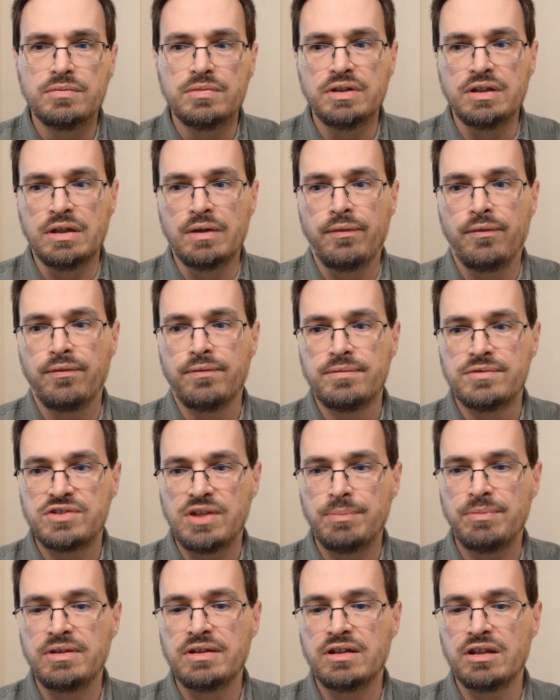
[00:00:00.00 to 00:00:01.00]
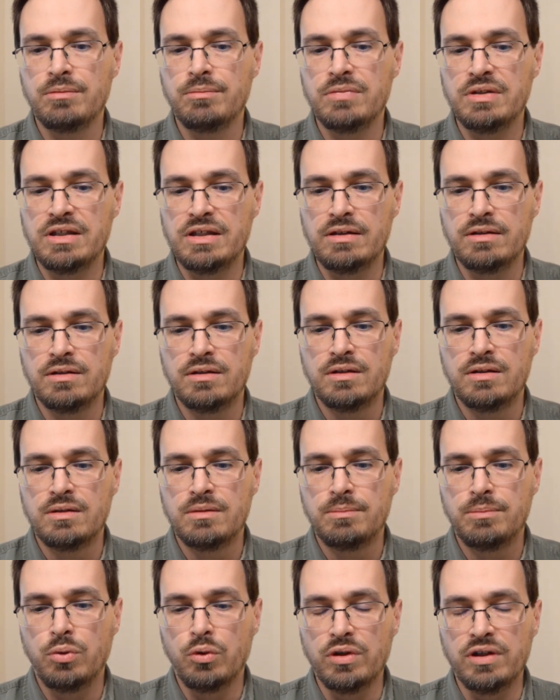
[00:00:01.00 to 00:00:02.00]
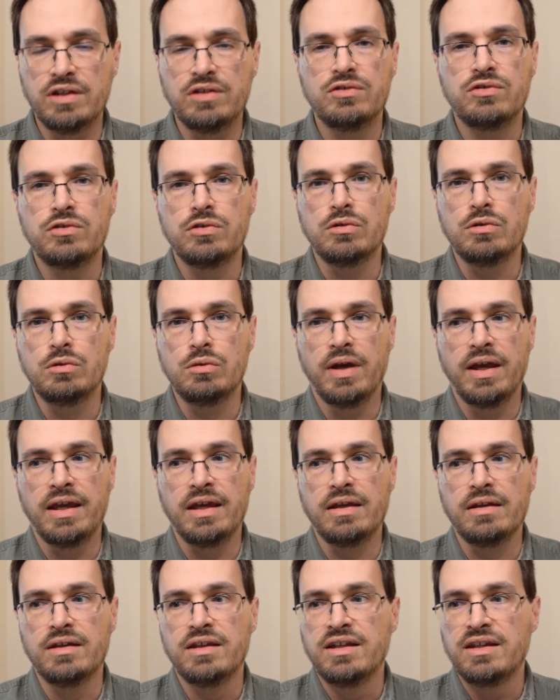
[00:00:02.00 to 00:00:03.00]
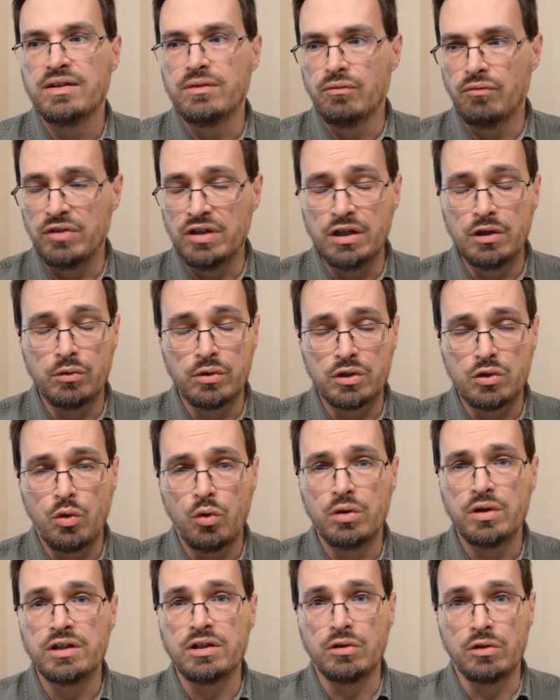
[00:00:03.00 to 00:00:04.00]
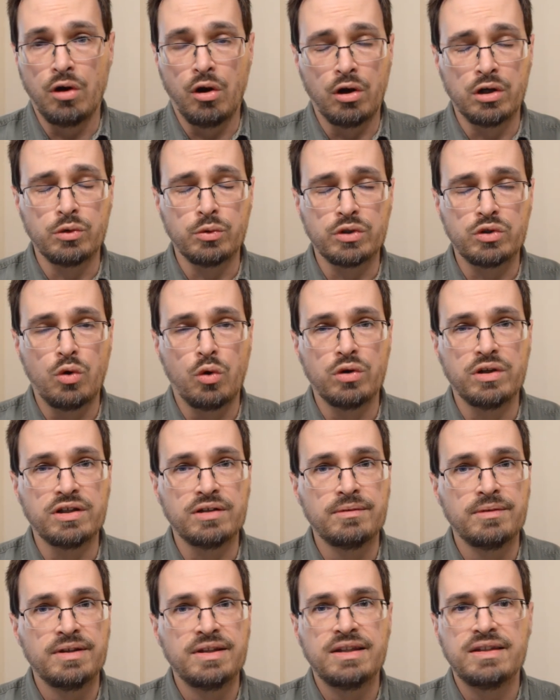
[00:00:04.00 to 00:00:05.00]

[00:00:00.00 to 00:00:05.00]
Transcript: if something can be put into a video recording or audio recording,